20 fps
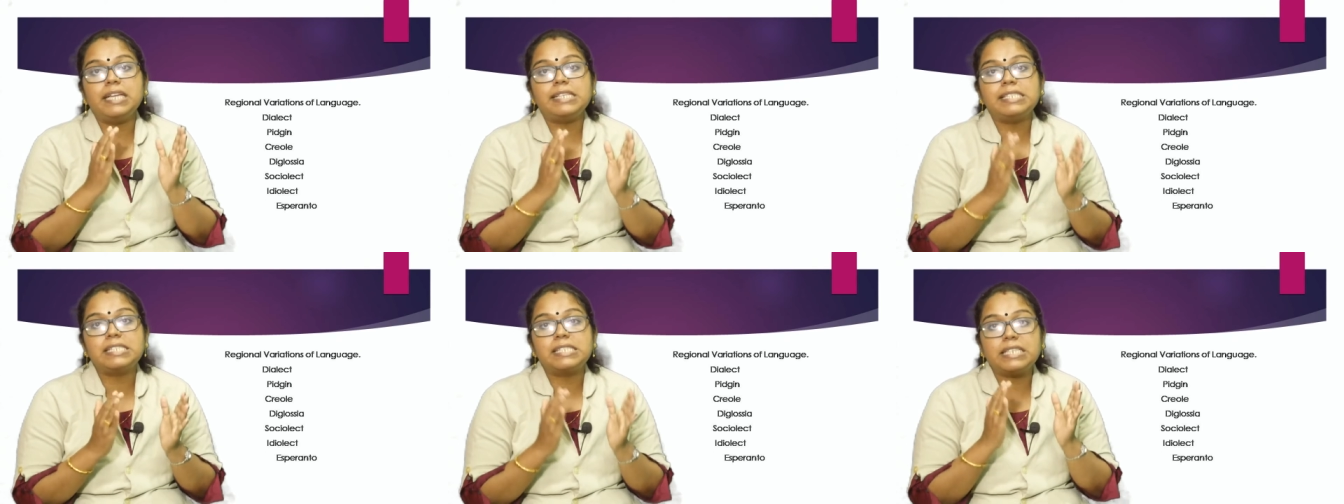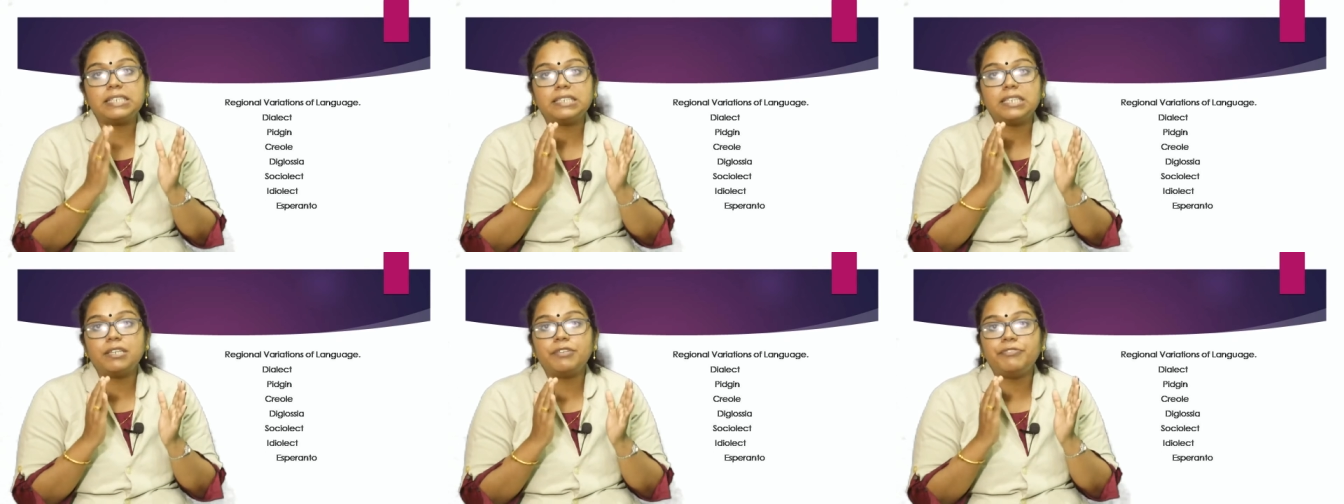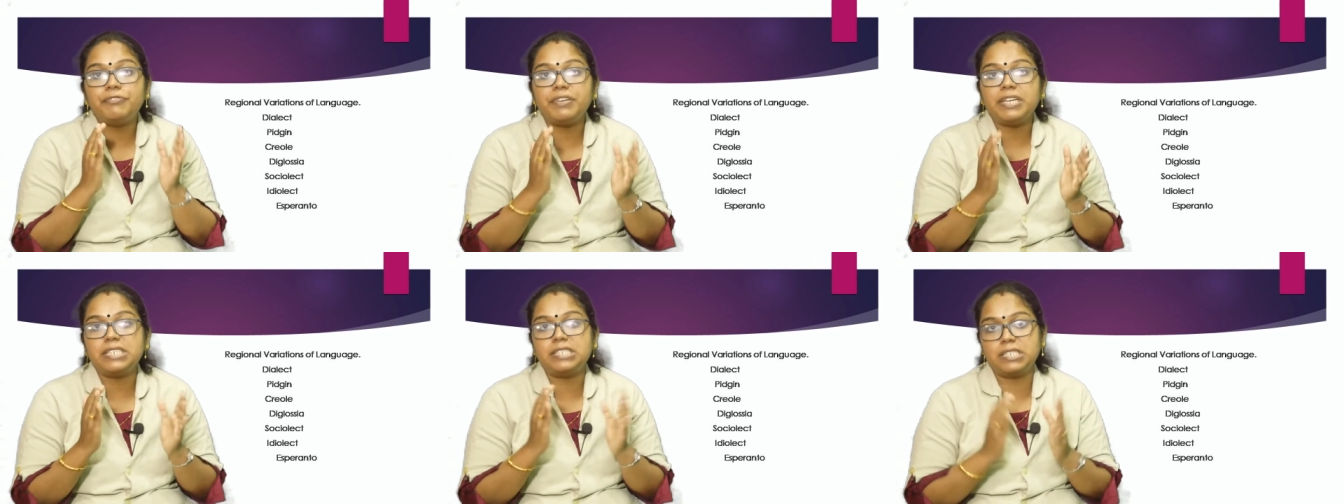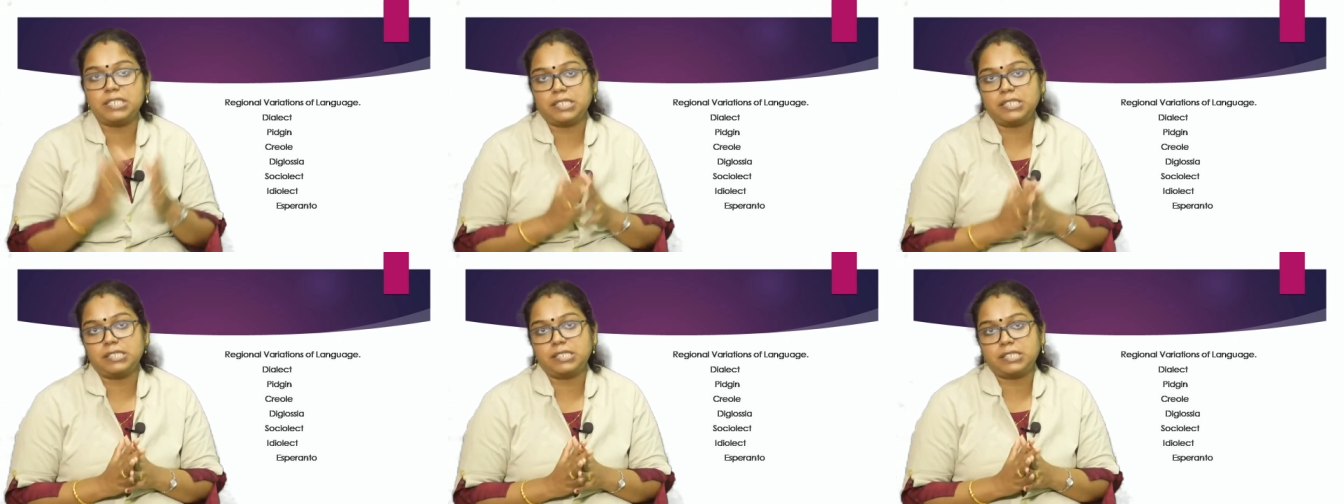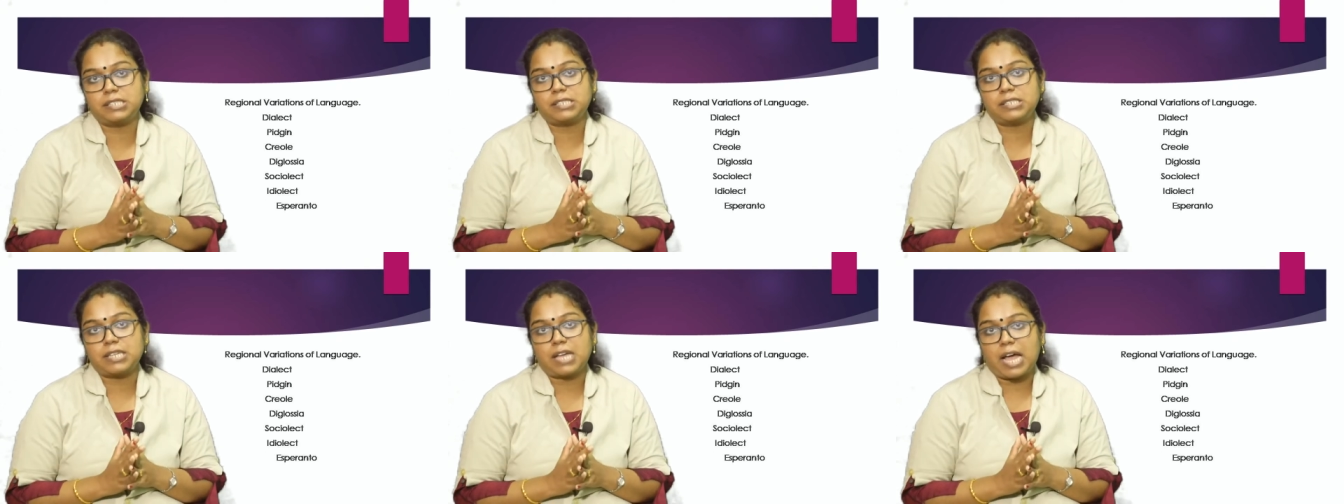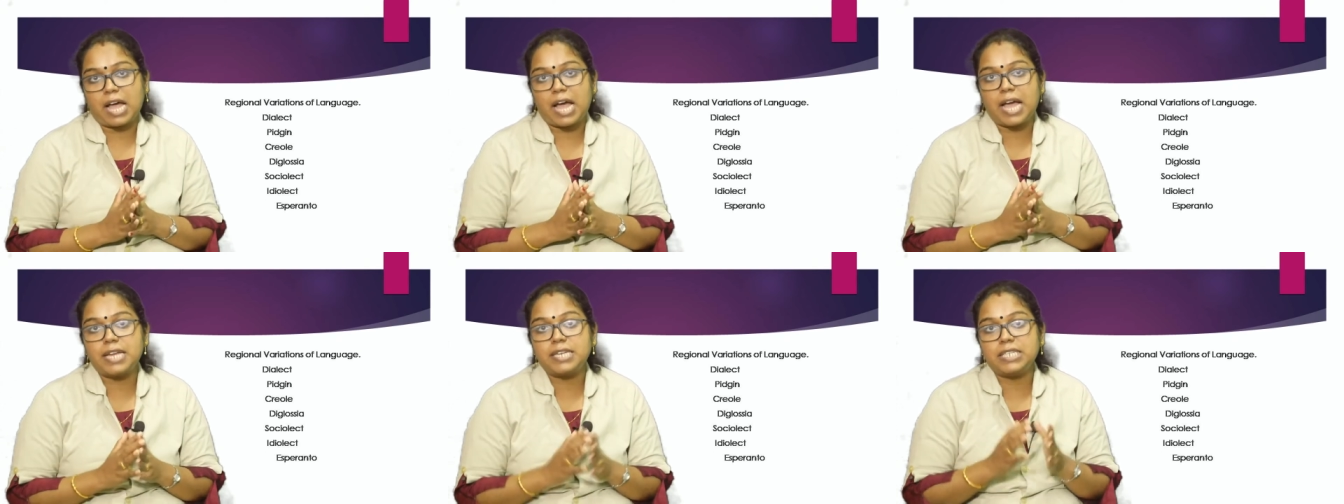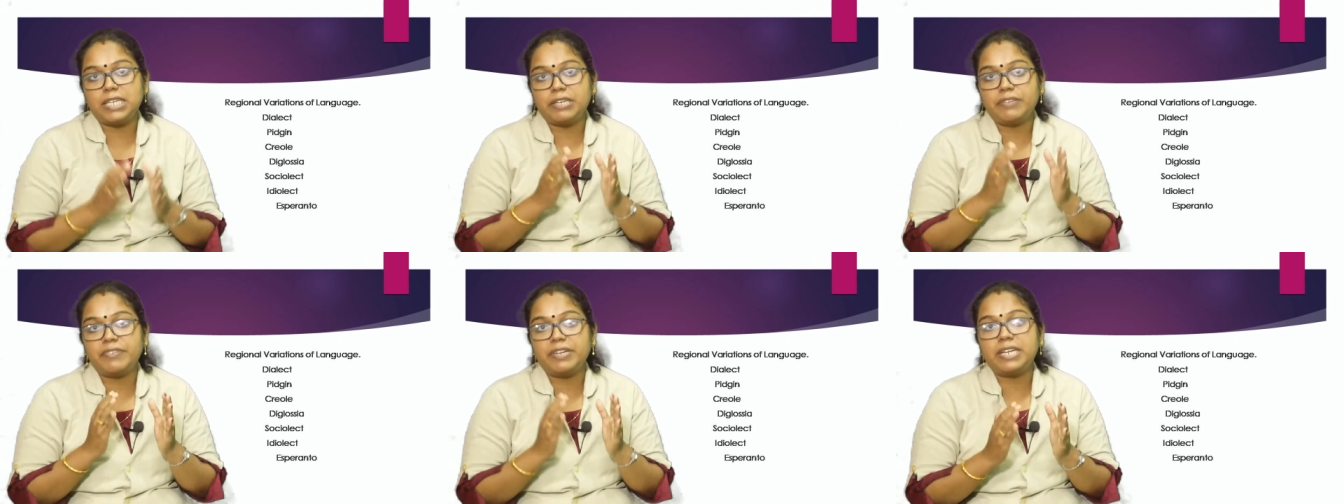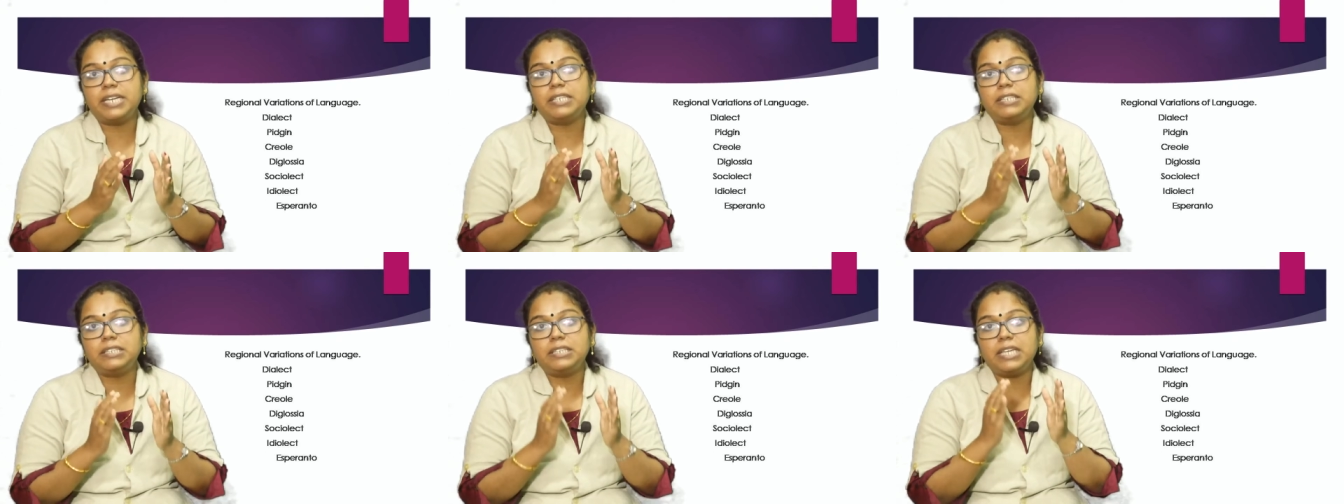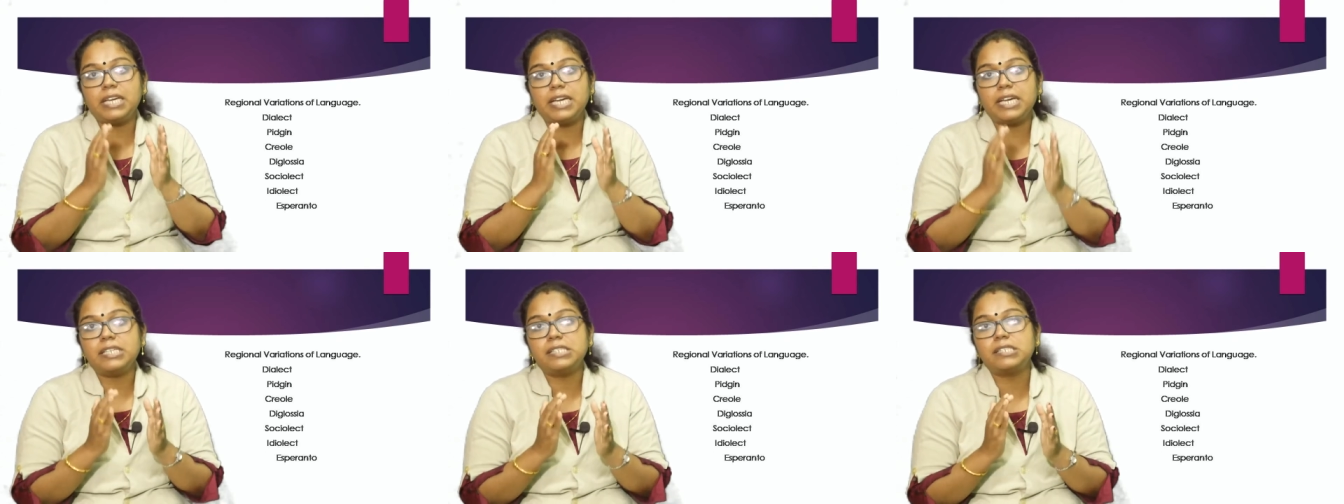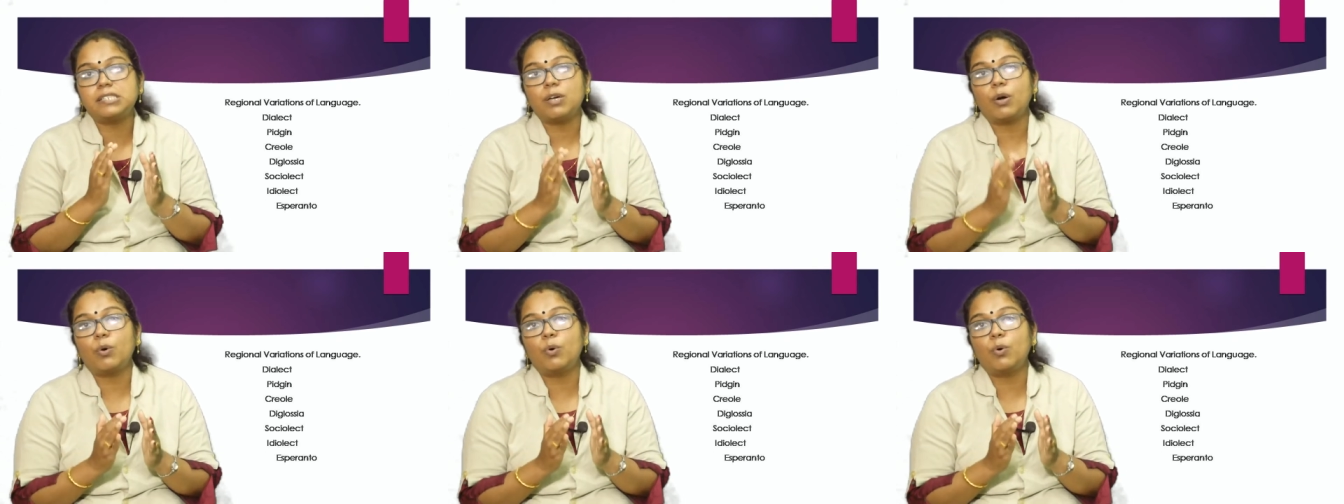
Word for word: in certain features, and even in these